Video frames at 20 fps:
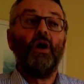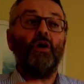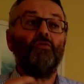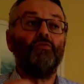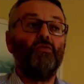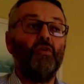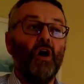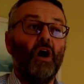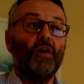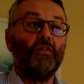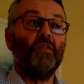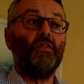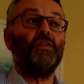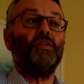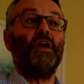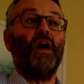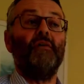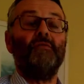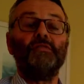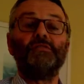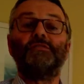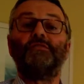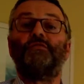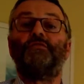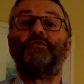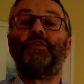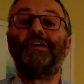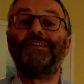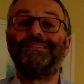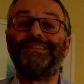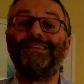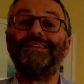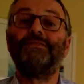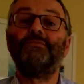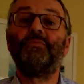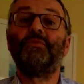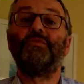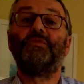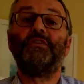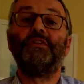rather than having to fit
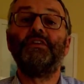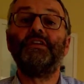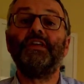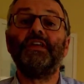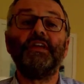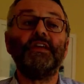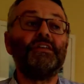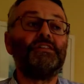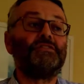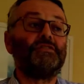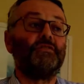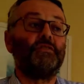in with the needs